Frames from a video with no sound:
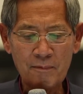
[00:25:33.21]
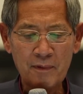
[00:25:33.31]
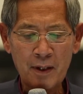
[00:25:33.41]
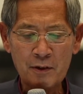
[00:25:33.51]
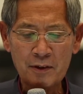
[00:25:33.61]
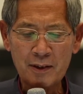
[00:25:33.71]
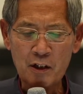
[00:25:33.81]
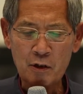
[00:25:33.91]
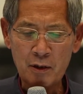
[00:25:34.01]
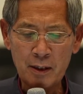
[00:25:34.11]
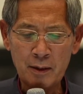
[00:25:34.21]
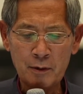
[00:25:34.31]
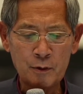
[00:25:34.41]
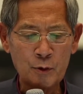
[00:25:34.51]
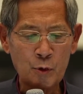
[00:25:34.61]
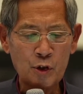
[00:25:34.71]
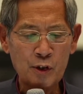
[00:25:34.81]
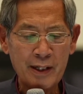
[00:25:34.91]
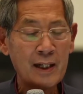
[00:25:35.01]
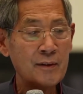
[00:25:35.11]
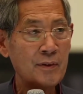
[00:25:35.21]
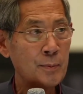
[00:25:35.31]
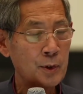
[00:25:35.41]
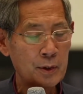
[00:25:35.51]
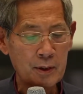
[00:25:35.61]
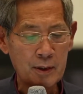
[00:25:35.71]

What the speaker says: It may be too late soon,